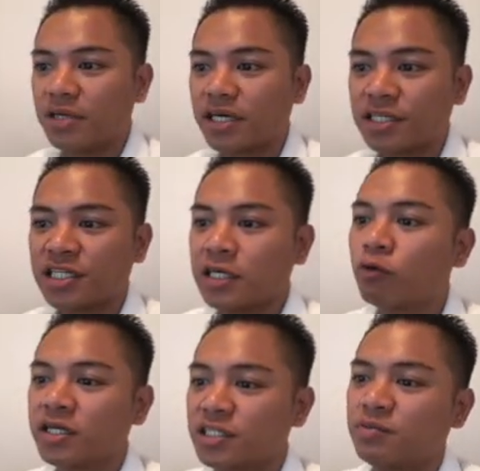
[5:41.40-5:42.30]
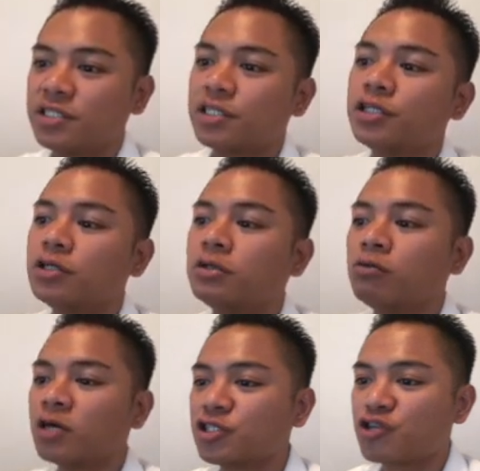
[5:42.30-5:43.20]
because it wants me to do
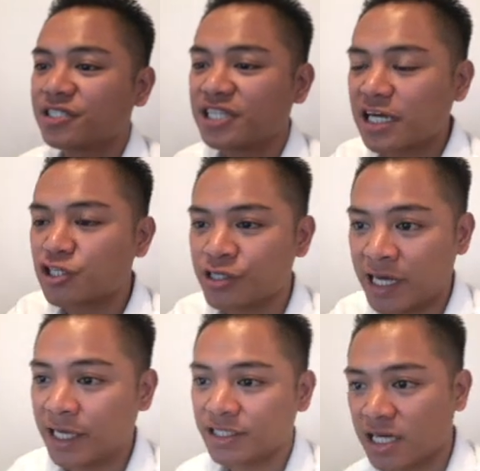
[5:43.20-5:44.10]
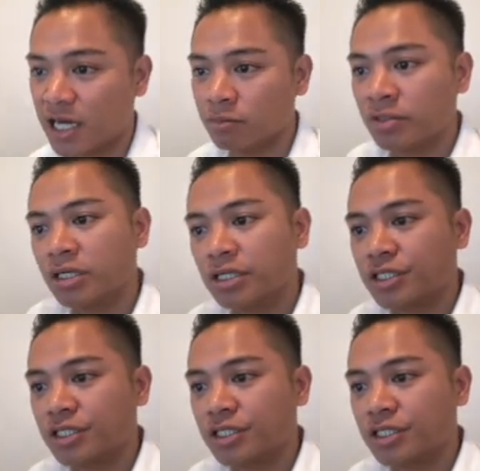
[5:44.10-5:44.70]
one transaction at a time.